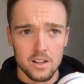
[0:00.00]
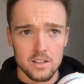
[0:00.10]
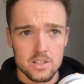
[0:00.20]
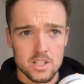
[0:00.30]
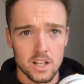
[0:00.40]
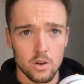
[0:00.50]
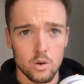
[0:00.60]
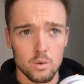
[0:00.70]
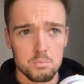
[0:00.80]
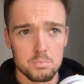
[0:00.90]

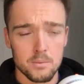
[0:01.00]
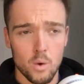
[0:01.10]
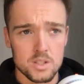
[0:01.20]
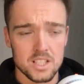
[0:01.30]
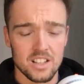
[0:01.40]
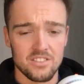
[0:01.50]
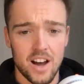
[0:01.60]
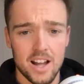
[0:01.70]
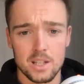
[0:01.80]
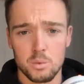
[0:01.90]
still promoting the
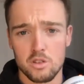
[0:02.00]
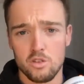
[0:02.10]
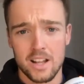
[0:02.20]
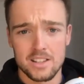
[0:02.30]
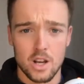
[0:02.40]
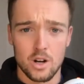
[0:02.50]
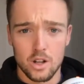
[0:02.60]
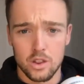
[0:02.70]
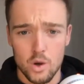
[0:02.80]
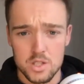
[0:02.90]
fact that we write down our
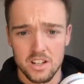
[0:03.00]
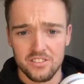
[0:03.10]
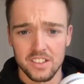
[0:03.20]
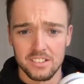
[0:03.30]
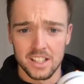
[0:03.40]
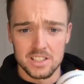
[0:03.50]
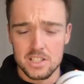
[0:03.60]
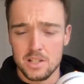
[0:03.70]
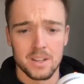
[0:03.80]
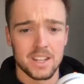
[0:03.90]
thoughts and our feelings,
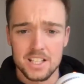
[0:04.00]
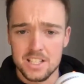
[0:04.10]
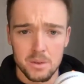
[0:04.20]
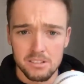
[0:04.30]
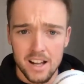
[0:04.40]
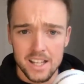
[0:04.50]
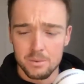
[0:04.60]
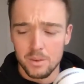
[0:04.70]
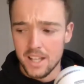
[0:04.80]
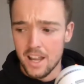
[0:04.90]
some of the things that we like and
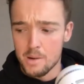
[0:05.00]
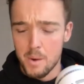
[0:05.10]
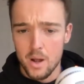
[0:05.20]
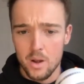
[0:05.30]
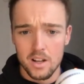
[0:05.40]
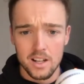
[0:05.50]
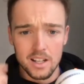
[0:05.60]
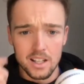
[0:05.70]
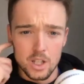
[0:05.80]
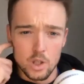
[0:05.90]
we care about,
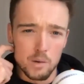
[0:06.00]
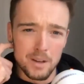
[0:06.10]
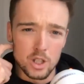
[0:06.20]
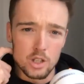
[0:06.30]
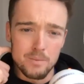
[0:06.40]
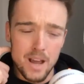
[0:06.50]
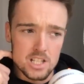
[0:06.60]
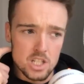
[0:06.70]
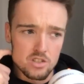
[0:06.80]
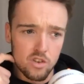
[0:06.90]
can only be a good
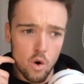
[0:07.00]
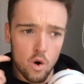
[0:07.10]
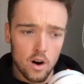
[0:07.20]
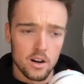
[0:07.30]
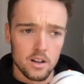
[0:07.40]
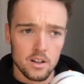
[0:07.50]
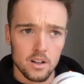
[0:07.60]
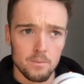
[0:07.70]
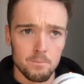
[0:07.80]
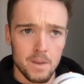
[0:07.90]
message for
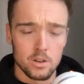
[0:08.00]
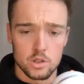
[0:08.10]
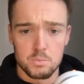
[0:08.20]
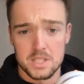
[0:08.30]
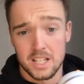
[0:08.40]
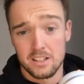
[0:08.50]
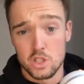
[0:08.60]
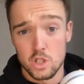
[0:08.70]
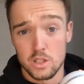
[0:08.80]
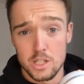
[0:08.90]
males, particularly
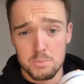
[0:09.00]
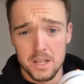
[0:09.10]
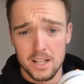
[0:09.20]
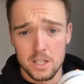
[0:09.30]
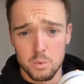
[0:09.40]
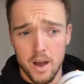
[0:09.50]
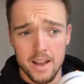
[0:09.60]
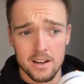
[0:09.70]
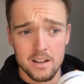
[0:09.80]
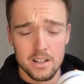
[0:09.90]
during this period
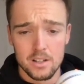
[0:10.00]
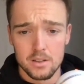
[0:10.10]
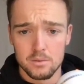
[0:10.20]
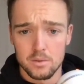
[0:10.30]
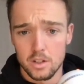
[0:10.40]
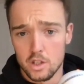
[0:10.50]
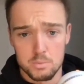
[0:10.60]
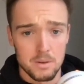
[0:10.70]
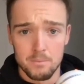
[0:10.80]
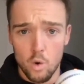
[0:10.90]
when there's
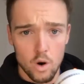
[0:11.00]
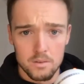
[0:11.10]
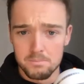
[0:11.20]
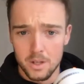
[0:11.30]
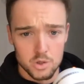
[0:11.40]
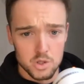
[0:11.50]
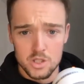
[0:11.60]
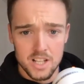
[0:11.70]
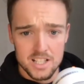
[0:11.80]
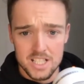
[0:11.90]
been more male
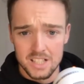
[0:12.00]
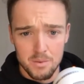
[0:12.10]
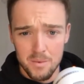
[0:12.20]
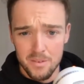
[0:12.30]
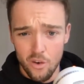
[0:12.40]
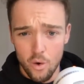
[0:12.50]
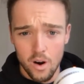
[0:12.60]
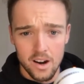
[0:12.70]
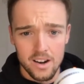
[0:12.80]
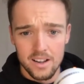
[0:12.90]
suicides than ever
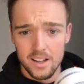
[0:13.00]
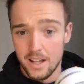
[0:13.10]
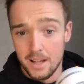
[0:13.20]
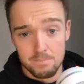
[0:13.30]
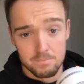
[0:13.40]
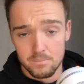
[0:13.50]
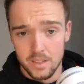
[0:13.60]
before. And